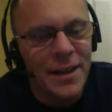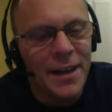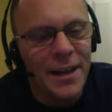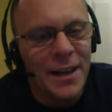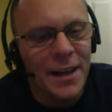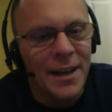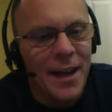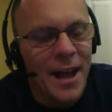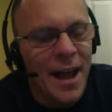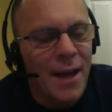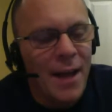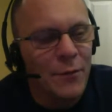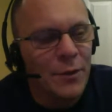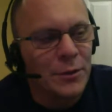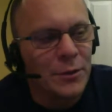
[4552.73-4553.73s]
in a
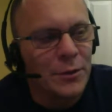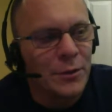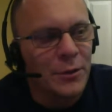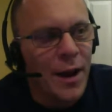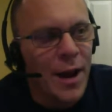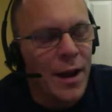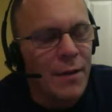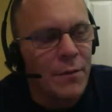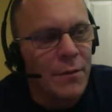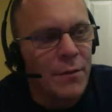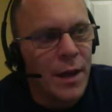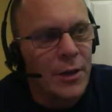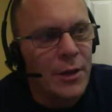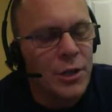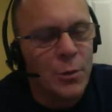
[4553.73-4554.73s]
half-filled grave,
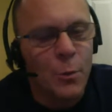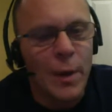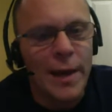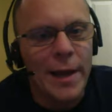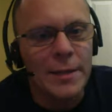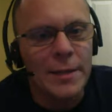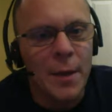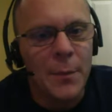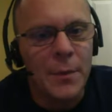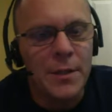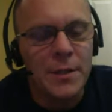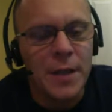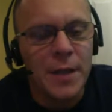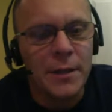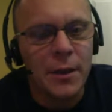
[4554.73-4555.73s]
and she wakes up
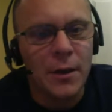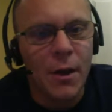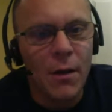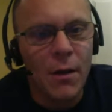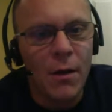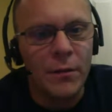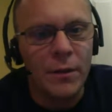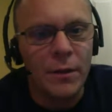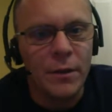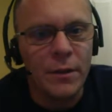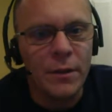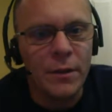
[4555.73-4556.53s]
inside the coffin,